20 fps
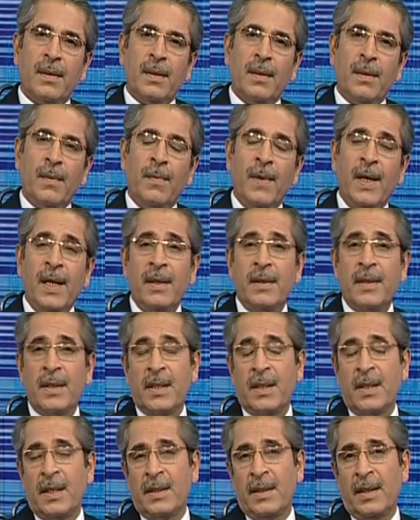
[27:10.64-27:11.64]
while
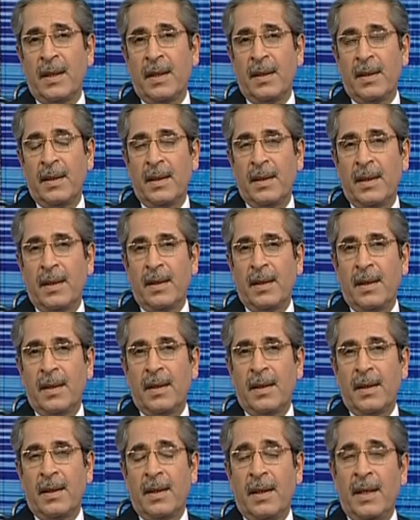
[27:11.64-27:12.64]
discussing
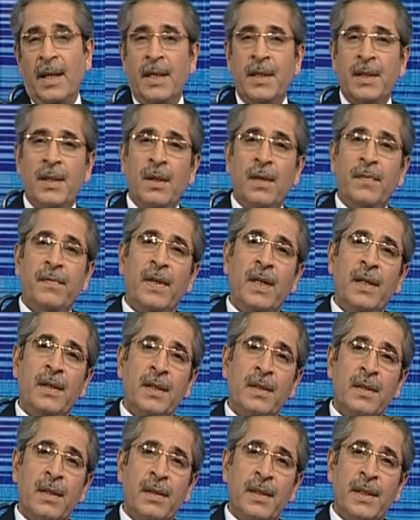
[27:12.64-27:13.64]
collection of
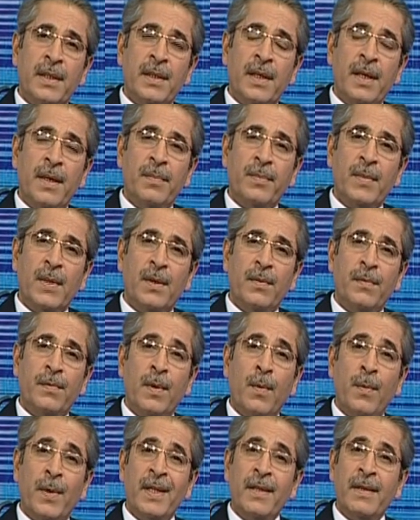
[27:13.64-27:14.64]
additional data
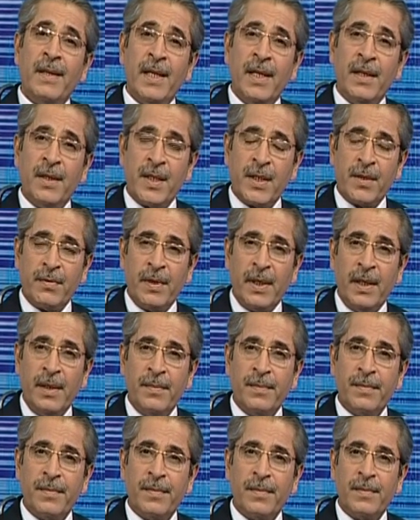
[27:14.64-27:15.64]
from within the industry
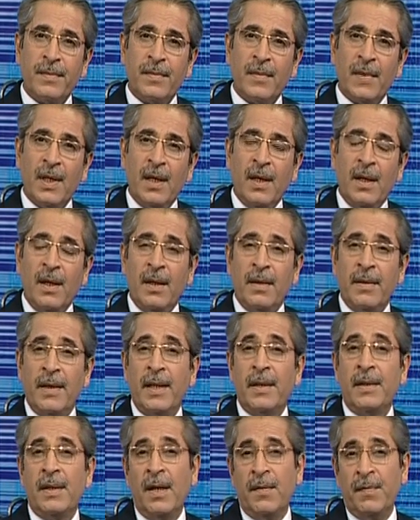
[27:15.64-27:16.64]

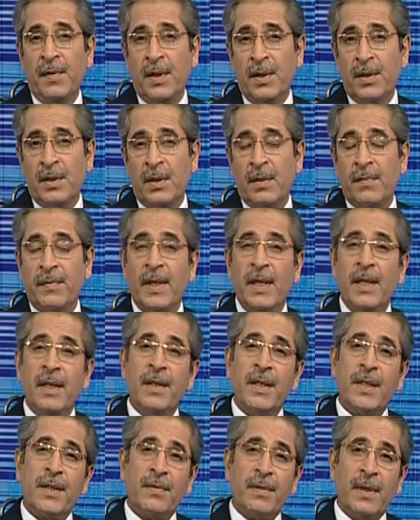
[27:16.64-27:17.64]
that definition of the
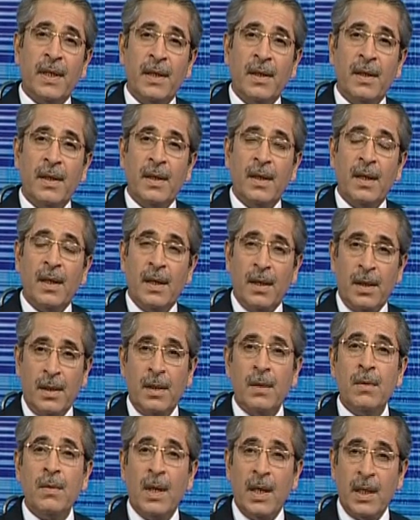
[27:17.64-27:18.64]
industry
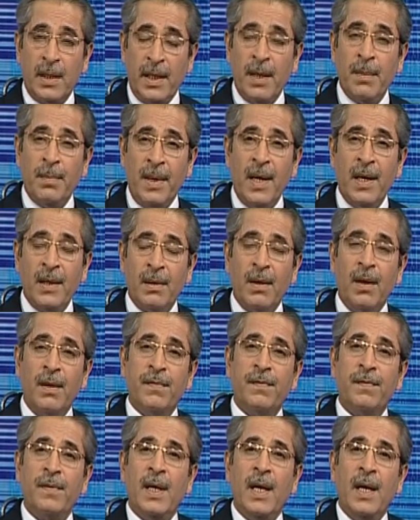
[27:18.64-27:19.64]
you are a part of
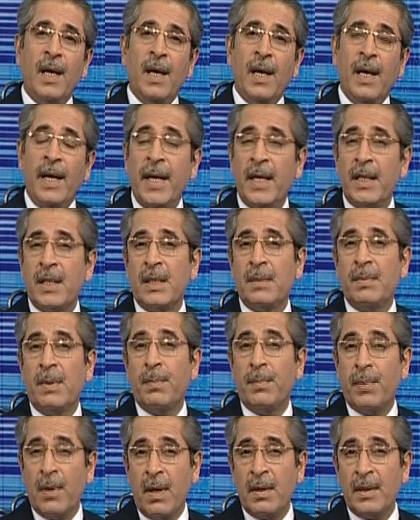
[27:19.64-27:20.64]
has to be
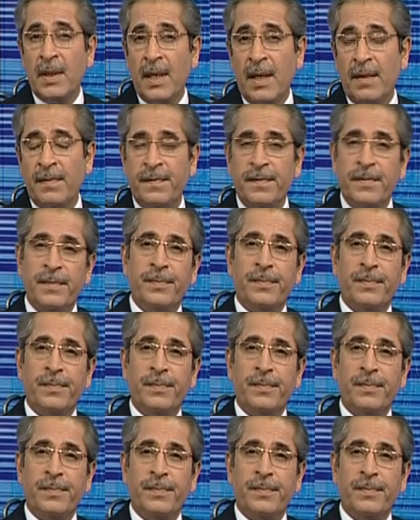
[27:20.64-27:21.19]
broad enough